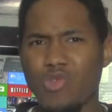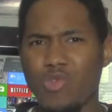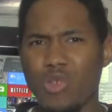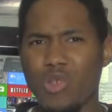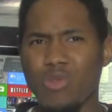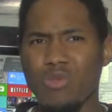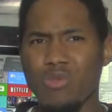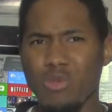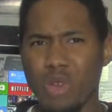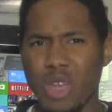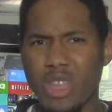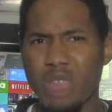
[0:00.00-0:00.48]

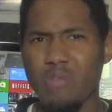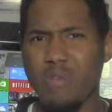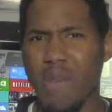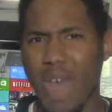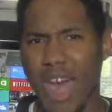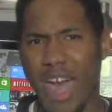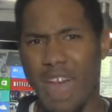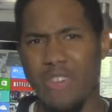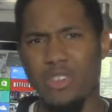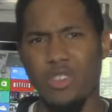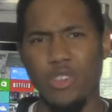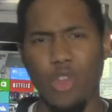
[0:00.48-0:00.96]
when wind
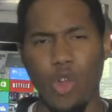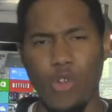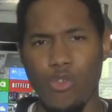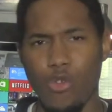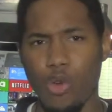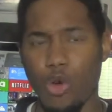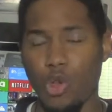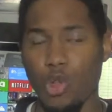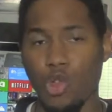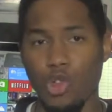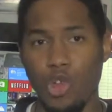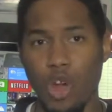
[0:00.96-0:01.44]
passes
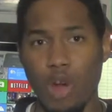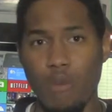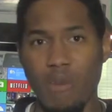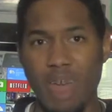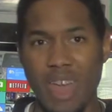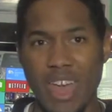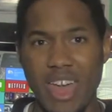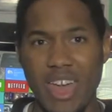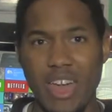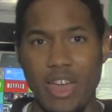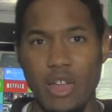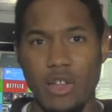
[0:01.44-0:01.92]
over a sharp
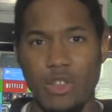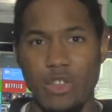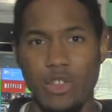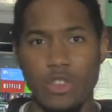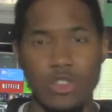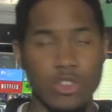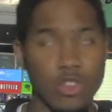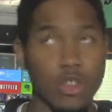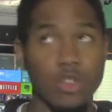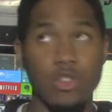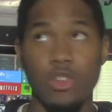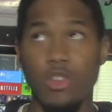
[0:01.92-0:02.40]
edge,
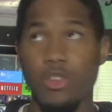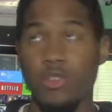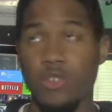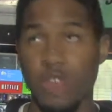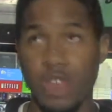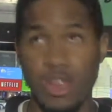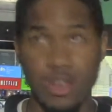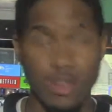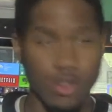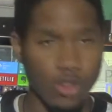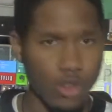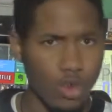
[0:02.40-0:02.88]
such as
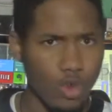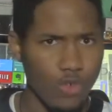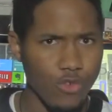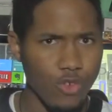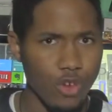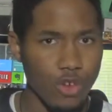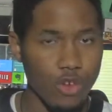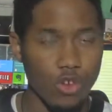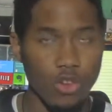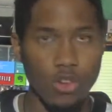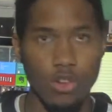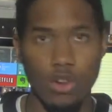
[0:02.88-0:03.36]
a
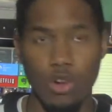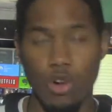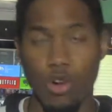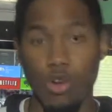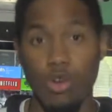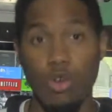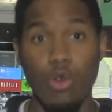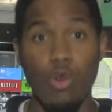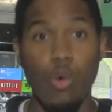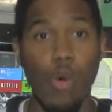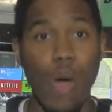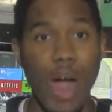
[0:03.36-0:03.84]
louver
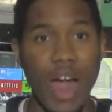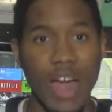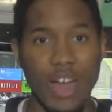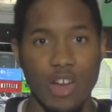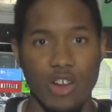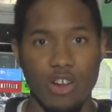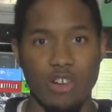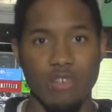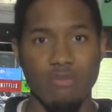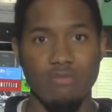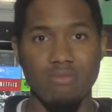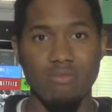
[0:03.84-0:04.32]
or
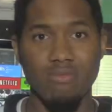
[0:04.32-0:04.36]
wire.